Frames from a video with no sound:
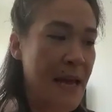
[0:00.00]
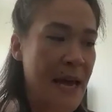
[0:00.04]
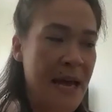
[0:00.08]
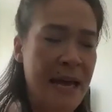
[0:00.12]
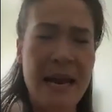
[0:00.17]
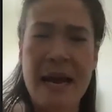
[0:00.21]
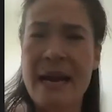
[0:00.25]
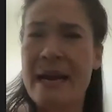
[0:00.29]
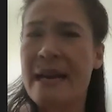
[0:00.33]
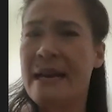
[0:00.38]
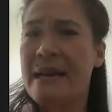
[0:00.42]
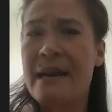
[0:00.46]

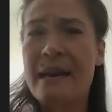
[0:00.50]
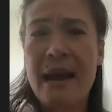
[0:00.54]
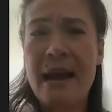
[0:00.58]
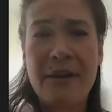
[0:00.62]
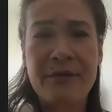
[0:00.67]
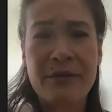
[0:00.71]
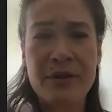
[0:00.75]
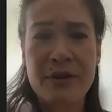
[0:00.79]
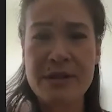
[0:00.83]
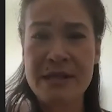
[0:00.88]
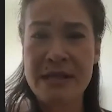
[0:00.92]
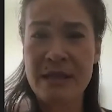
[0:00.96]
And I had
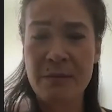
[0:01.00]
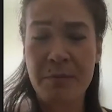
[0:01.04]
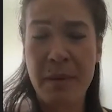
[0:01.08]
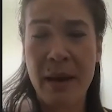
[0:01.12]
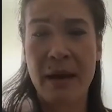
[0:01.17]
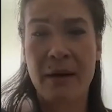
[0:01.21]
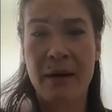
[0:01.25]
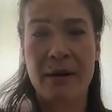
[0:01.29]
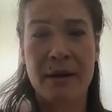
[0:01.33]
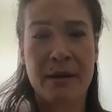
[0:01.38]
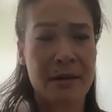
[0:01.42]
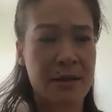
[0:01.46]
never seen
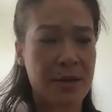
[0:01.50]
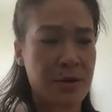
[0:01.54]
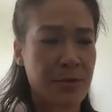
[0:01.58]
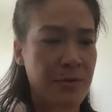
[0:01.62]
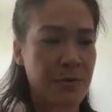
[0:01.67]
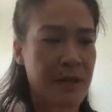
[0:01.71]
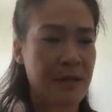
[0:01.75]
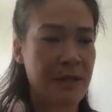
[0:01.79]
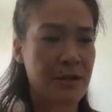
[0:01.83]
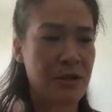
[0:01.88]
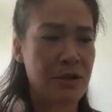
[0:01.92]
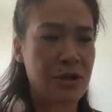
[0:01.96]
parents
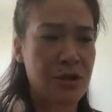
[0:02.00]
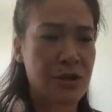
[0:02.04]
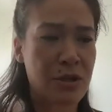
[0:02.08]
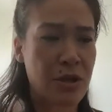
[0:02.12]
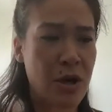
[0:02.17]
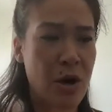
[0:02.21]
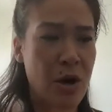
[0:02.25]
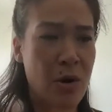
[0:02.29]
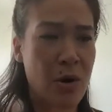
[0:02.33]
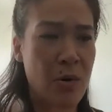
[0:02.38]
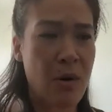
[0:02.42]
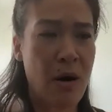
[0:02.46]
written
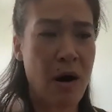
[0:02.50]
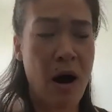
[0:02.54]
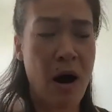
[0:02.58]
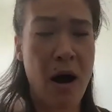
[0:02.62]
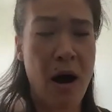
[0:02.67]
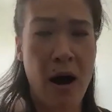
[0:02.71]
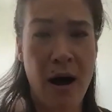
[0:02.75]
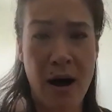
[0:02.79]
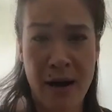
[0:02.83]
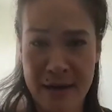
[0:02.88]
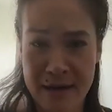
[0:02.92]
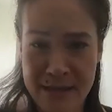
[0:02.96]
so
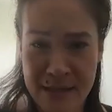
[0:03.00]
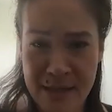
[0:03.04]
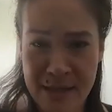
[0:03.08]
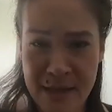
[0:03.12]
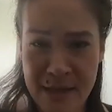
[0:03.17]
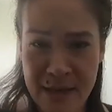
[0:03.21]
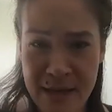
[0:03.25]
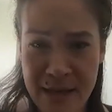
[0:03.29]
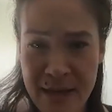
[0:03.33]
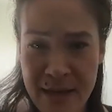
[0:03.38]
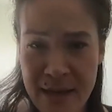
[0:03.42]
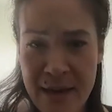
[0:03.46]

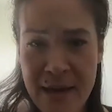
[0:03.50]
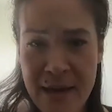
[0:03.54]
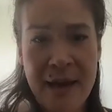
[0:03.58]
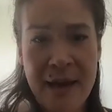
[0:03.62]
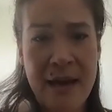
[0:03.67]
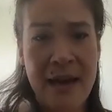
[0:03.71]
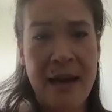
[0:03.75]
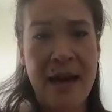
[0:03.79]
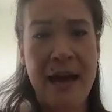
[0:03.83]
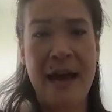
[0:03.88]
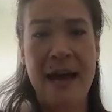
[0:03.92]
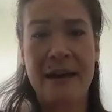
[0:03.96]
honestly
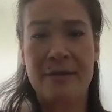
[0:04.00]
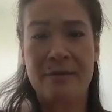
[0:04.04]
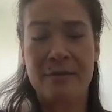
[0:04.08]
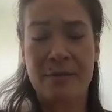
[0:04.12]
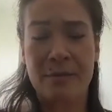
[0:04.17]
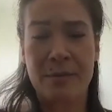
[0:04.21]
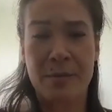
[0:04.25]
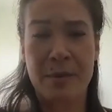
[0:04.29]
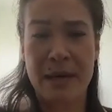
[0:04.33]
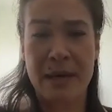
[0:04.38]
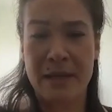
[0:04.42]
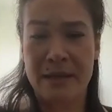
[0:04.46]
and
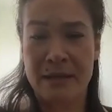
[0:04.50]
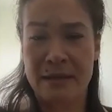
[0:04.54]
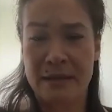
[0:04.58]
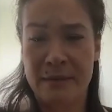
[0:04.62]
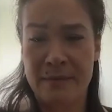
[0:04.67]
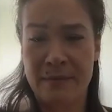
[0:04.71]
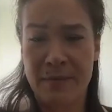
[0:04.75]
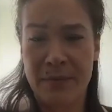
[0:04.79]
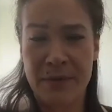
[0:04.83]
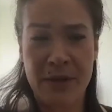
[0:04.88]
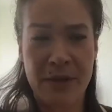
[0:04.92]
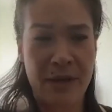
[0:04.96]

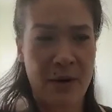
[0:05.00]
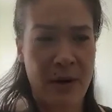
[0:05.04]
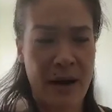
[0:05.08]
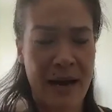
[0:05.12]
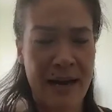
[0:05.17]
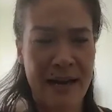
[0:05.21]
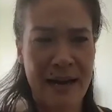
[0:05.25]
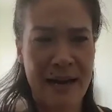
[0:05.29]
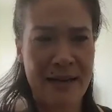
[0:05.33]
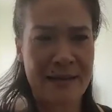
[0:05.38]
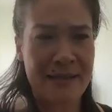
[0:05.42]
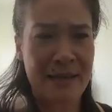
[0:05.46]
written,
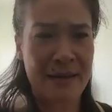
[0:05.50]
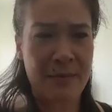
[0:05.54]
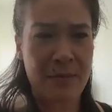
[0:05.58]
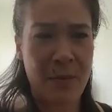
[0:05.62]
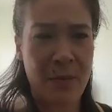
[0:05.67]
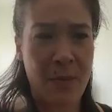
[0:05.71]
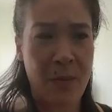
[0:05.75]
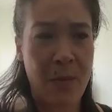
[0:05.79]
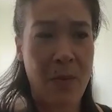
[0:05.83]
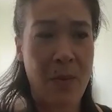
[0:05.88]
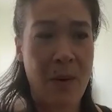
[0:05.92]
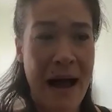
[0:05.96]
I said,
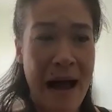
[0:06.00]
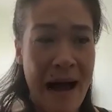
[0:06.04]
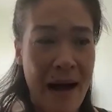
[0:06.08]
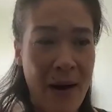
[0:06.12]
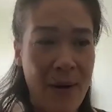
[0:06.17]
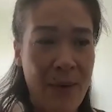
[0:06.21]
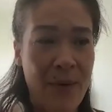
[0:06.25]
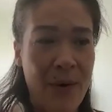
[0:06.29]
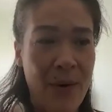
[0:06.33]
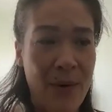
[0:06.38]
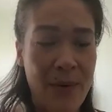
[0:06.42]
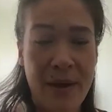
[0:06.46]

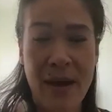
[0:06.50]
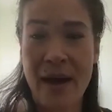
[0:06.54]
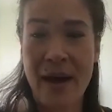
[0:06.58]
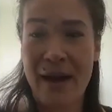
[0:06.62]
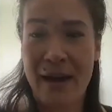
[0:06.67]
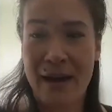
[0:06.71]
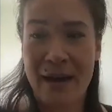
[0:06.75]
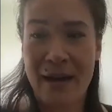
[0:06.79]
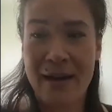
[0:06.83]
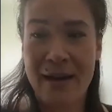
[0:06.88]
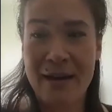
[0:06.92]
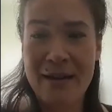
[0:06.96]
wow,
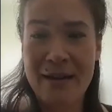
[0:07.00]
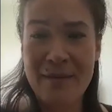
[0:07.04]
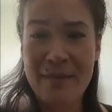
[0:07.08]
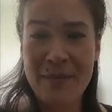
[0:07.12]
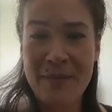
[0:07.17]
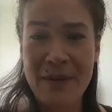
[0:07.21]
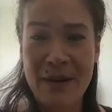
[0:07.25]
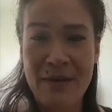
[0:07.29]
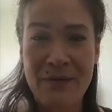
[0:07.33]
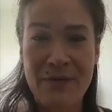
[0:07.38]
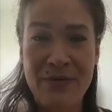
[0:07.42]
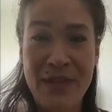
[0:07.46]
okay,
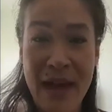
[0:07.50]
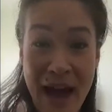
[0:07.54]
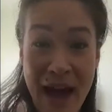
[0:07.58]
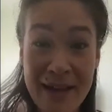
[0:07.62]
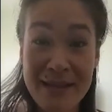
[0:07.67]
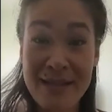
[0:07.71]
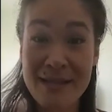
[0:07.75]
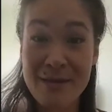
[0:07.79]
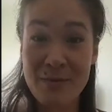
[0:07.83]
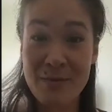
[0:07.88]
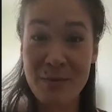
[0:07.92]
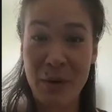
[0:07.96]
if
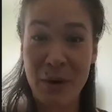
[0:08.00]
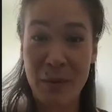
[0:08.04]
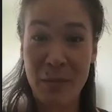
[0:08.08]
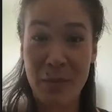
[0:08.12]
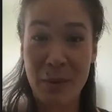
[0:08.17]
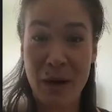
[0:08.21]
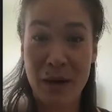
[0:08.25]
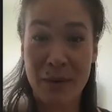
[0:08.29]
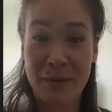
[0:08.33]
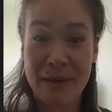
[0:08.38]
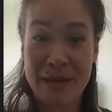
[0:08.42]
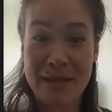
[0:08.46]
that's where
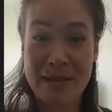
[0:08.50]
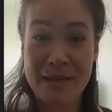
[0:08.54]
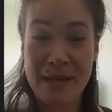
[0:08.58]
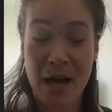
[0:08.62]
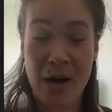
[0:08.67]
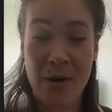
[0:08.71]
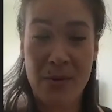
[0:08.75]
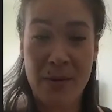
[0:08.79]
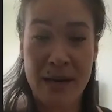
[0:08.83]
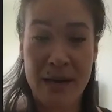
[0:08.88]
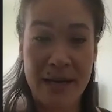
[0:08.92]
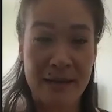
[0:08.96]
Broadway is
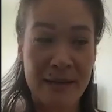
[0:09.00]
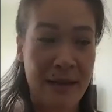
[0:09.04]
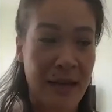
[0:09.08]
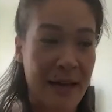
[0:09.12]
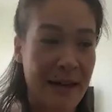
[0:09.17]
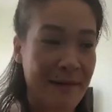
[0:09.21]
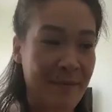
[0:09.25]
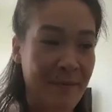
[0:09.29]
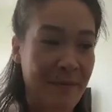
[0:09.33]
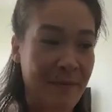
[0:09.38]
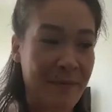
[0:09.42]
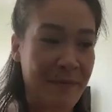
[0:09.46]
going,
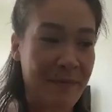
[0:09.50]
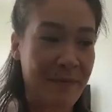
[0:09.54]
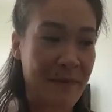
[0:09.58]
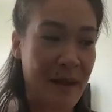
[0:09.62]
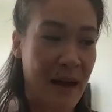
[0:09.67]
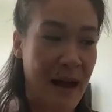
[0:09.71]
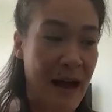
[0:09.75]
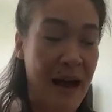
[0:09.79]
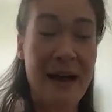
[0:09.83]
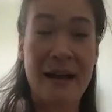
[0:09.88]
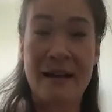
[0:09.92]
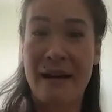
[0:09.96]
like
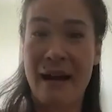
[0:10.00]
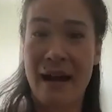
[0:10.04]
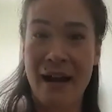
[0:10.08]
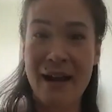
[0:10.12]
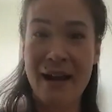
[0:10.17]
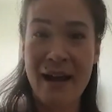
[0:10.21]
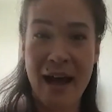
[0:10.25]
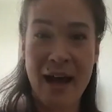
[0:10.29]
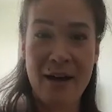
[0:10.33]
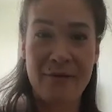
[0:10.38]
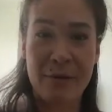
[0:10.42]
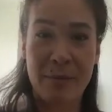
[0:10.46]
I
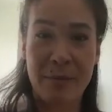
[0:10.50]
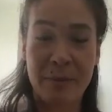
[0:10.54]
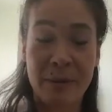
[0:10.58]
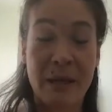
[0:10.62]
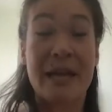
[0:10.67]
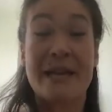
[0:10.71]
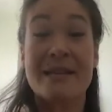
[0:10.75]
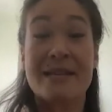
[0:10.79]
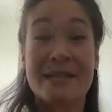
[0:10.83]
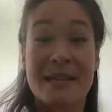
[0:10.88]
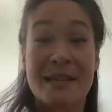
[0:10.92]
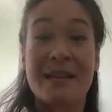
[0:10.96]
have a
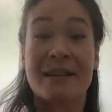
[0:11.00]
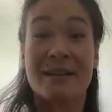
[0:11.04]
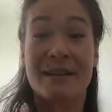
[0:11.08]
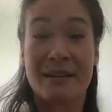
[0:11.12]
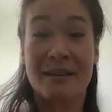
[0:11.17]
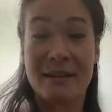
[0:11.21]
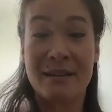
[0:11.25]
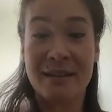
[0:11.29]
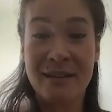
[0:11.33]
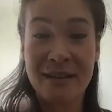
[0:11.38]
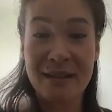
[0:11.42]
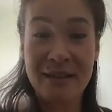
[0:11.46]
place
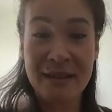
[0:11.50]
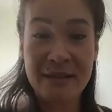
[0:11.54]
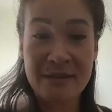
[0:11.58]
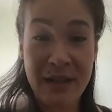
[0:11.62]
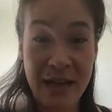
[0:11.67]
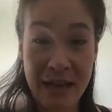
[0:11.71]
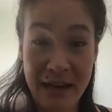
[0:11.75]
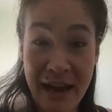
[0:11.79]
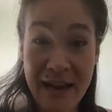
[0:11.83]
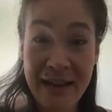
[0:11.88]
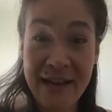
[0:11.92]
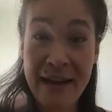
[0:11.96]
here
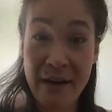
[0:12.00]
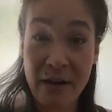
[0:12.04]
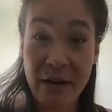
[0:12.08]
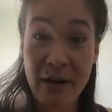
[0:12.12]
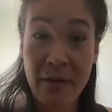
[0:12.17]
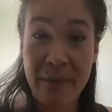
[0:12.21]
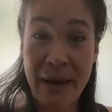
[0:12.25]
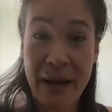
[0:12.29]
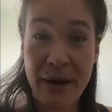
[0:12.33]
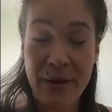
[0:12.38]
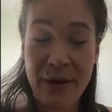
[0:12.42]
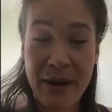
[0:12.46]
that I care
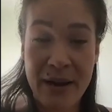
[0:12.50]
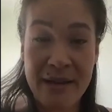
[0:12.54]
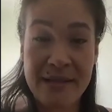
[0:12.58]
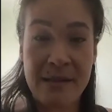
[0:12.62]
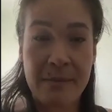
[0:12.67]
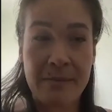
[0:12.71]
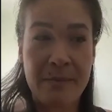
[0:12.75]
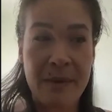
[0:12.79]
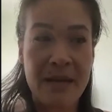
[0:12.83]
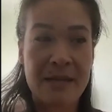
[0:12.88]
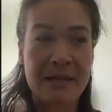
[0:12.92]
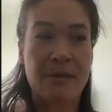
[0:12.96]
about as
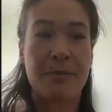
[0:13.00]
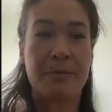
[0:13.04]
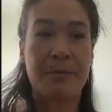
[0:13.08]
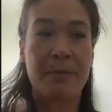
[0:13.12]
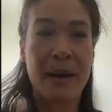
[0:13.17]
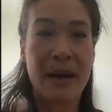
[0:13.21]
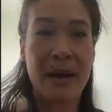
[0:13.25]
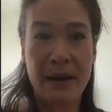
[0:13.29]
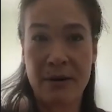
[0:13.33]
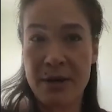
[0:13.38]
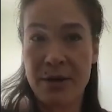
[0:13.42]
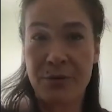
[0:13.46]
a
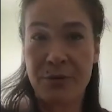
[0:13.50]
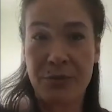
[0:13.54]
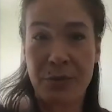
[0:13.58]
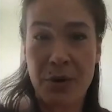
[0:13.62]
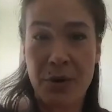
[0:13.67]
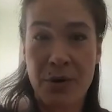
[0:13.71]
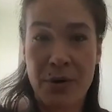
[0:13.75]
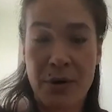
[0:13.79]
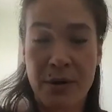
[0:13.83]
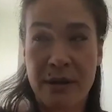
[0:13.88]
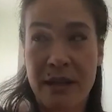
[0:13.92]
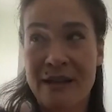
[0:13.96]
parent
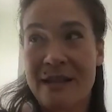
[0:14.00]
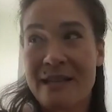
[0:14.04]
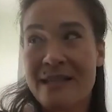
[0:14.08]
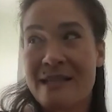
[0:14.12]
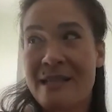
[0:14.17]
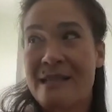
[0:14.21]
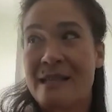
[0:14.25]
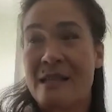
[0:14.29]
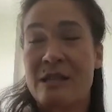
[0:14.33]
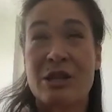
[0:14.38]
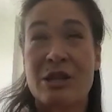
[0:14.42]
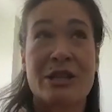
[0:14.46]
role. And this
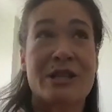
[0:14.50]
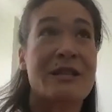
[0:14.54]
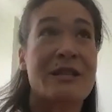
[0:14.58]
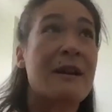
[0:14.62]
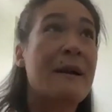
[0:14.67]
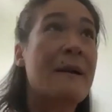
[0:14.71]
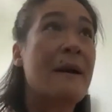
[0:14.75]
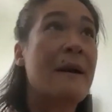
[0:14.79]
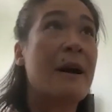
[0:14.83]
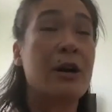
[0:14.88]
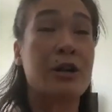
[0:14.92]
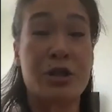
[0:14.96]
isn't just
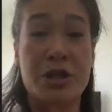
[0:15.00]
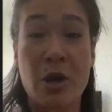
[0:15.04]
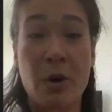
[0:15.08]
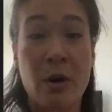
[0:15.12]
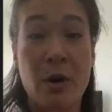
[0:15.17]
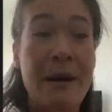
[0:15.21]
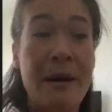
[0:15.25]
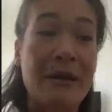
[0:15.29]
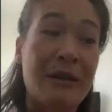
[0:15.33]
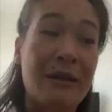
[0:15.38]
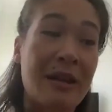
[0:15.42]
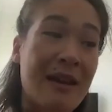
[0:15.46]
a show
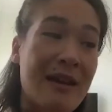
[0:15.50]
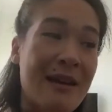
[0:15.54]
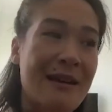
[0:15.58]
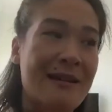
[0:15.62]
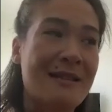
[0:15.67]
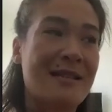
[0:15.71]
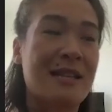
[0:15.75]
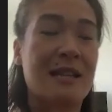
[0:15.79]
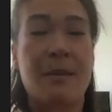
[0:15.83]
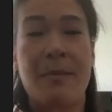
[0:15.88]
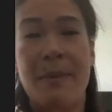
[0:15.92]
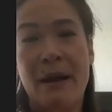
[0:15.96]
about the
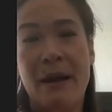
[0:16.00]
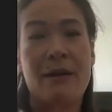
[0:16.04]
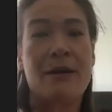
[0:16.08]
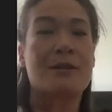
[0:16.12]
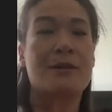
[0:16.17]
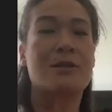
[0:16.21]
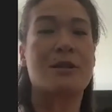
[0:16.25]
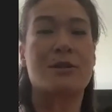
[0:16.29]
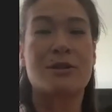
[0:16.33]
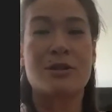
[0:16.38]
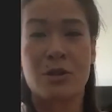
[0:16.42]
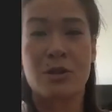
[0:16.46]
kids and the
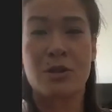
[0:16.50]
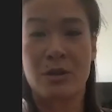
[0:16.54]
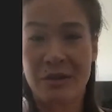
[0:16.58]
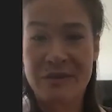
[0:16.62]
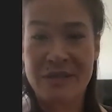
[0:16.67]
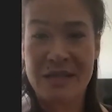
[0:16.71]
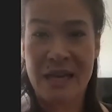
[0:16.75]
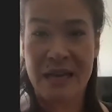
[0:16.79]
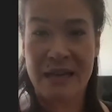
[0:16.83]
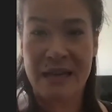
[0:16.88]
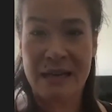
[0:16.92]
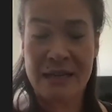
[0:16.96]
parents are sort of
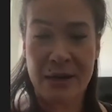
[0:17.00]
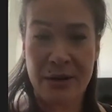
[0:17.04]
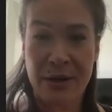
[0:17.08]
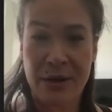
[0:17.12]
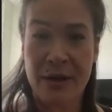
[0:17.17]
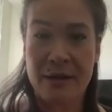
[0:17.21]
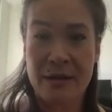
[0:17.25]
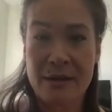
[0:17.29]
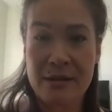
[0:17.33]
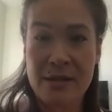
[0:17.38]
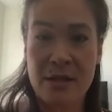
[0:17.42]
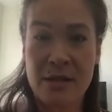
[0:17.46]

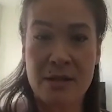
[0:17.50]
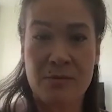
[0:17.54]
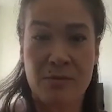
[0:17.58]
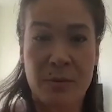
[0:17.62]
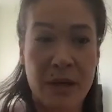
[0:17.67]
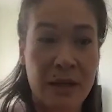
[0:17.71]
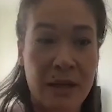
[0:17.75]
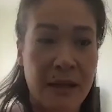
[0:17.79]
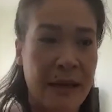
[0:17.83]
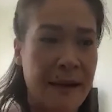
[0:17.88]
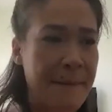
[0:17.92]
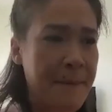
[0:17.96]
secondary. This is
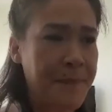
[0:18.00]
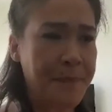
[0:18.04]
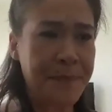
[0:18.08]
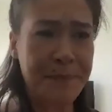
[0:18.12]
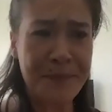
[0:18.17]
really